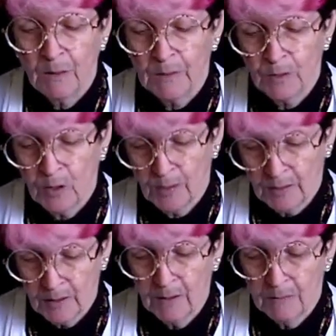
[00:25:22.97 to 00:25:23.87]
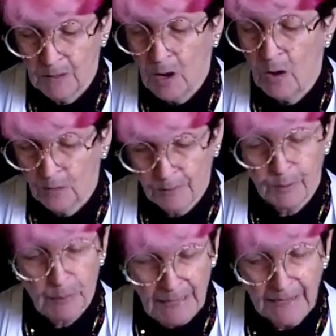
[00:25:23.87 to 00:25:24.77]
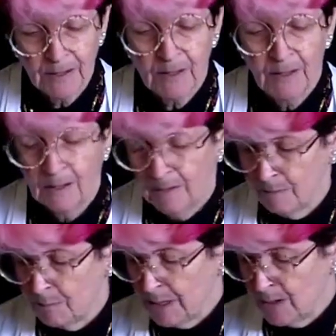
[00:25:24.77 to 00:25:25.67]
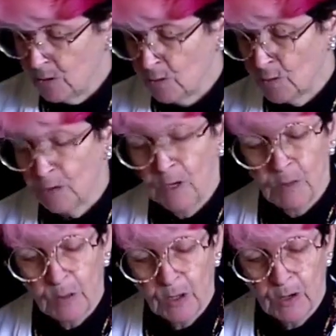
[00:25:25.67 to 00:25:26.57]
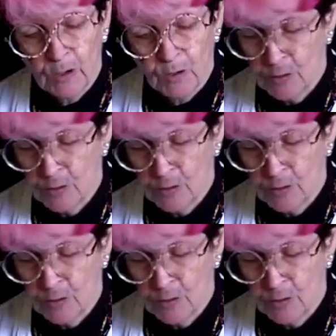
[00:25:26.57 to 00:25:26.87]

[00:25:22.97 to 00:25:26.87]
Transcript: we've got the whole of the plant being used. We're going to